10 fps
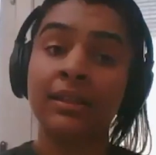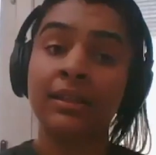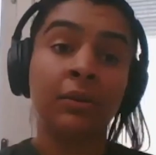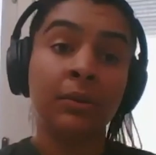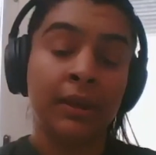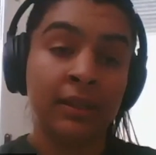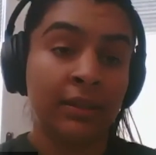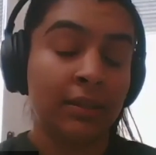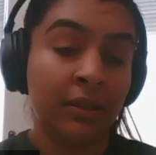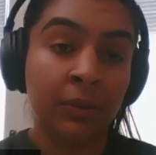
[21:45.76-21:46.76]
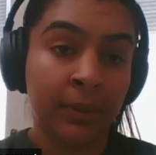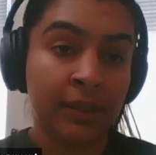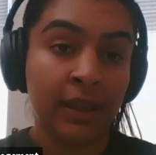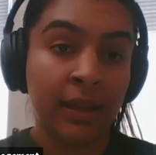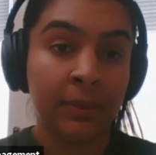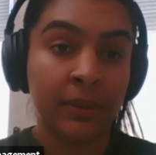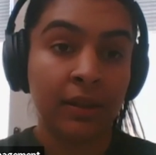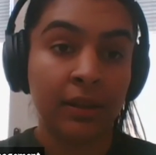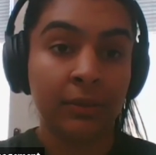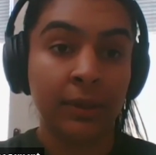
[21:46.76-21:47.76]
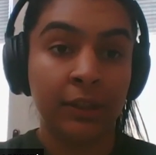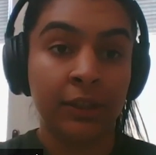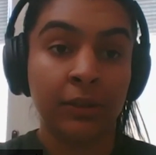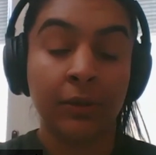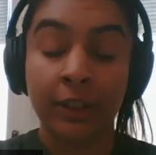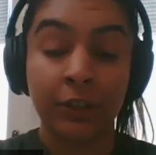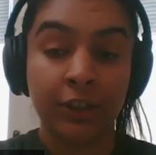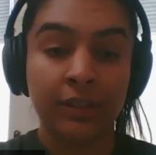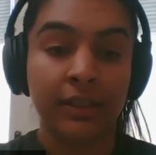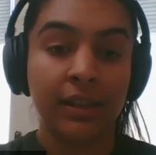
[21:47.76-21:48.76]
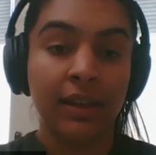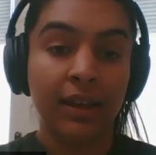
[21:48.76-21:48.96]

it always helps to ask questions.